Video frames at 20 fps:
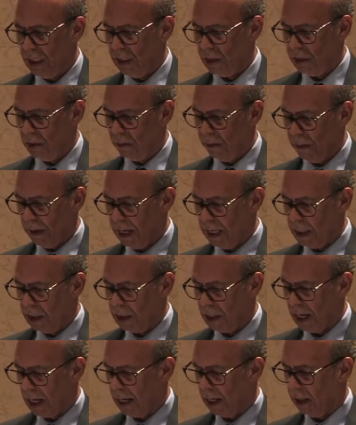is the
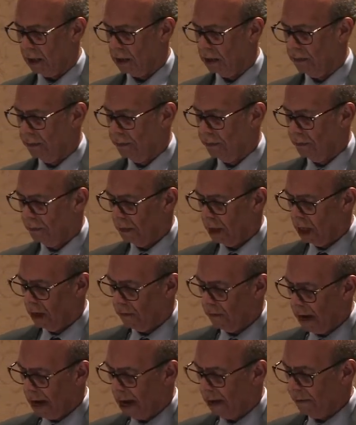brainchild
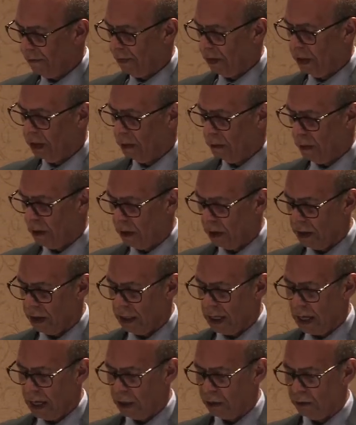of African American
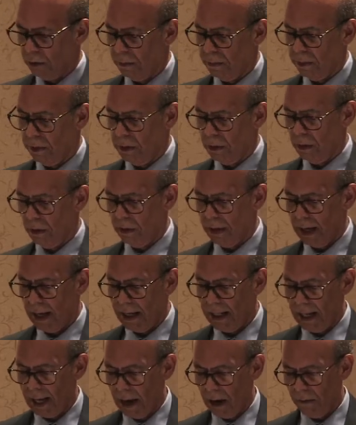entrepreneur
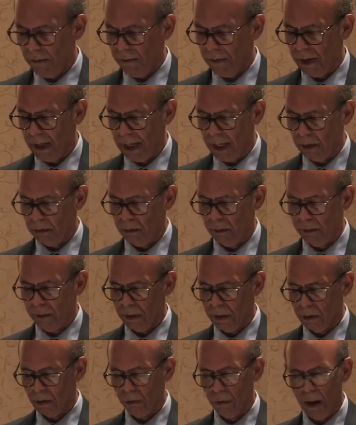and now
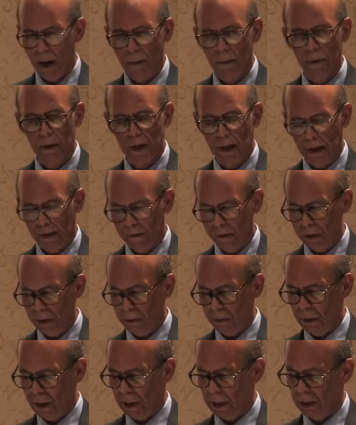philanthropist Robert F.
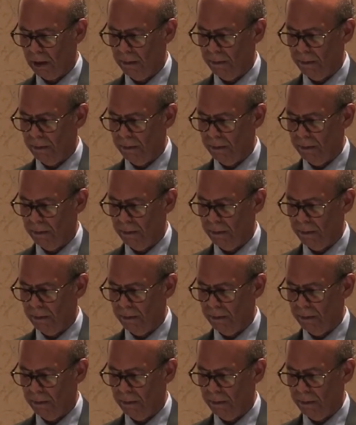Smith